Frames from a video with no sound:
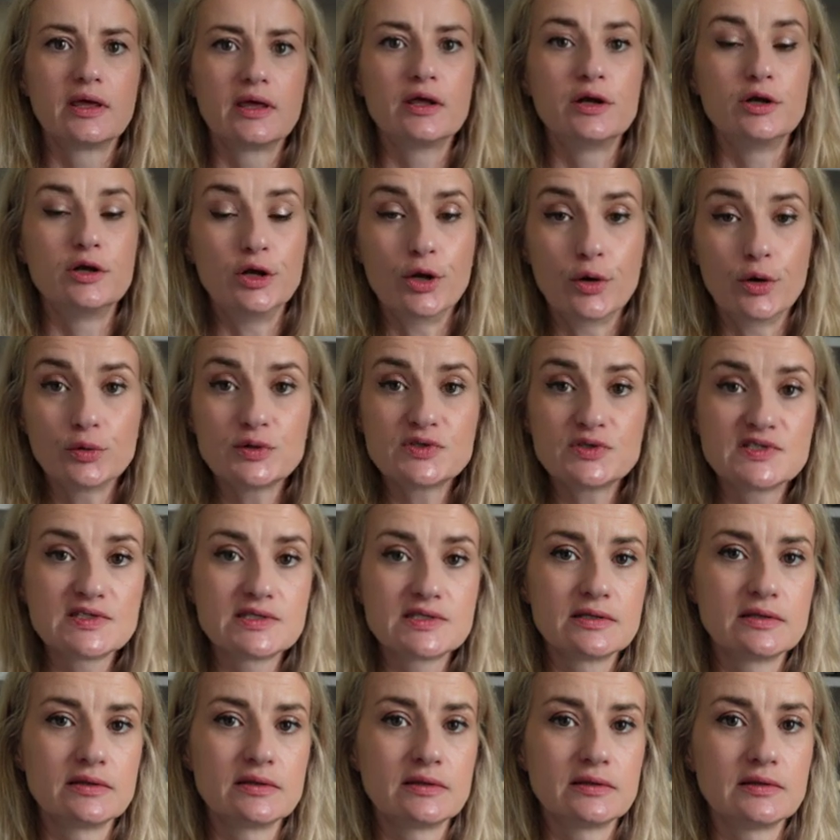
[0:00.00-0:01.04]

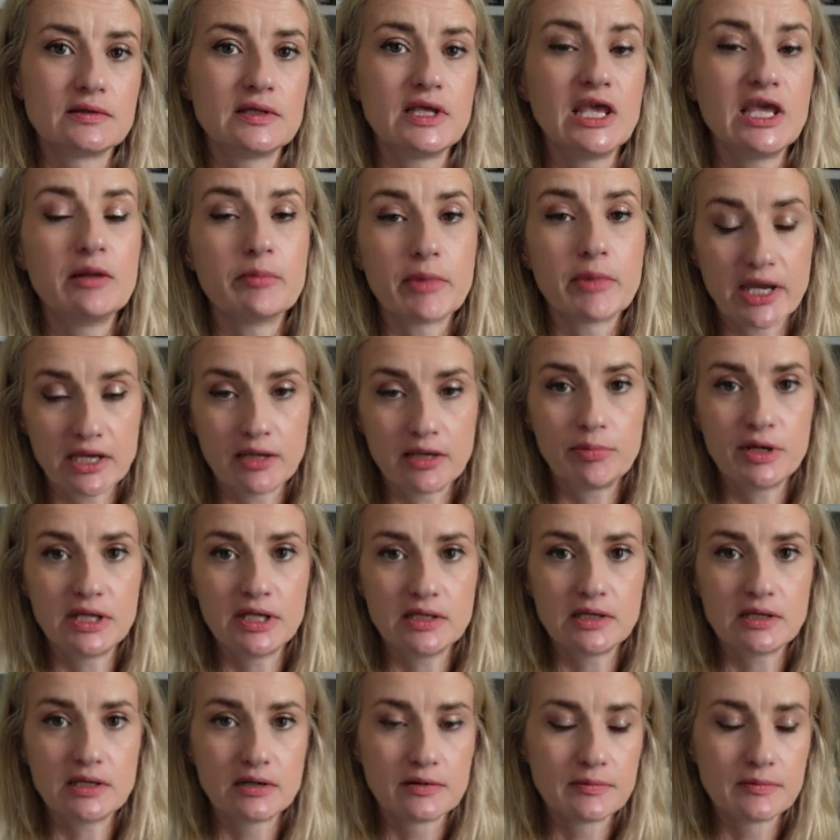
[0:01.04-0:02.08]
notes, in my
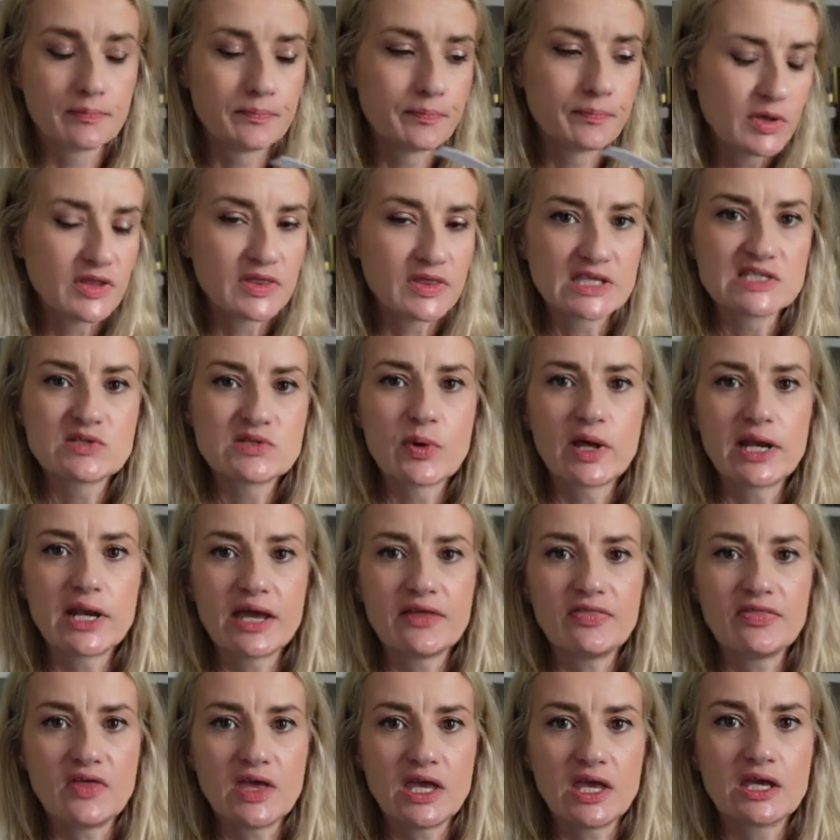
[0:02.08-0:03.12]
opinion. But this one, I
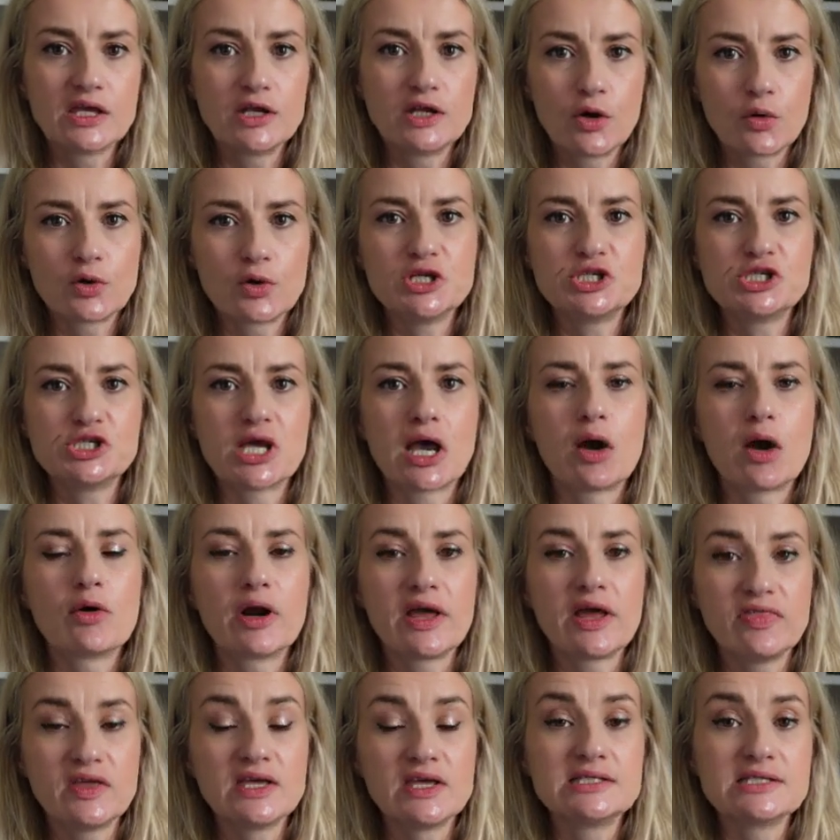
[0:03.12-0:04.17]
think, Hinoki Shower,
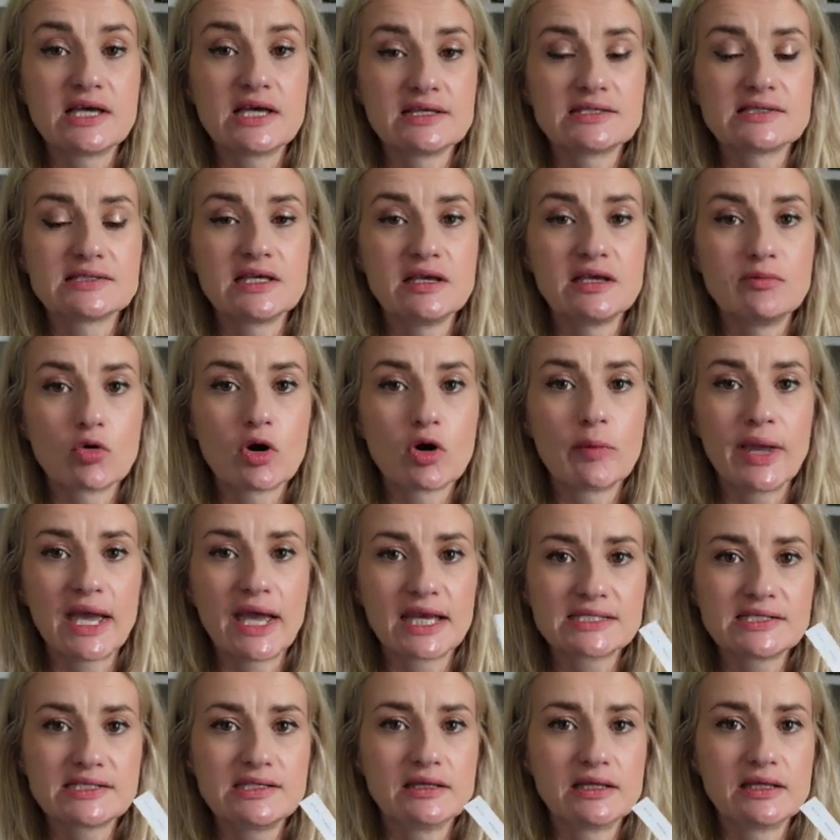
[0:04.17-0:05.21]
I think does lean more
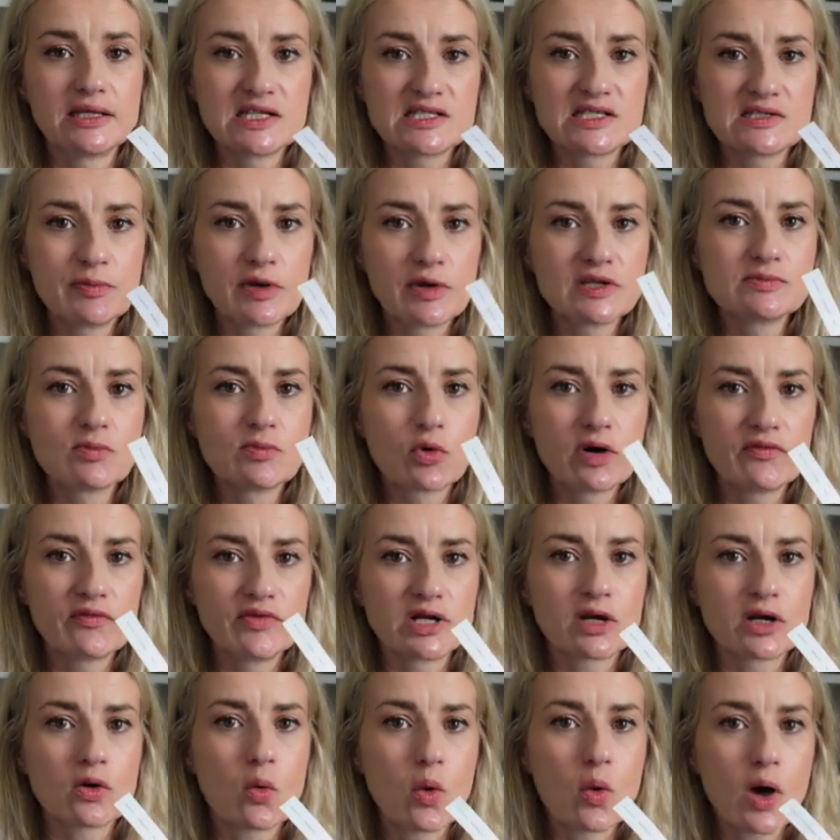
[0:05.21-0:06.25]
masculine. It smells more of an
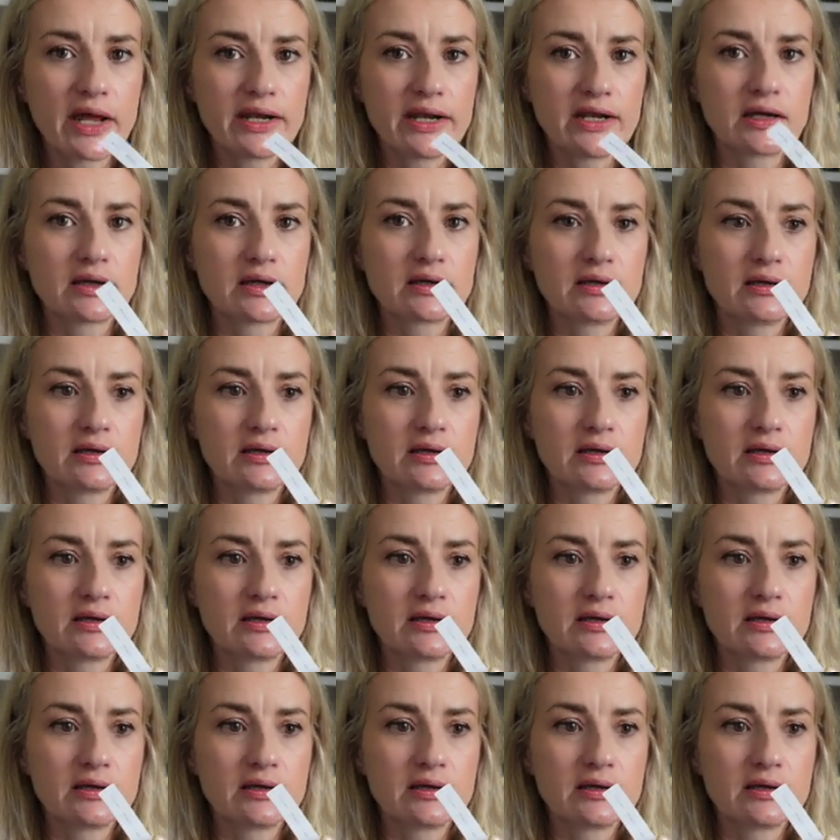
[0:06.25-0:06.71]
aquatic.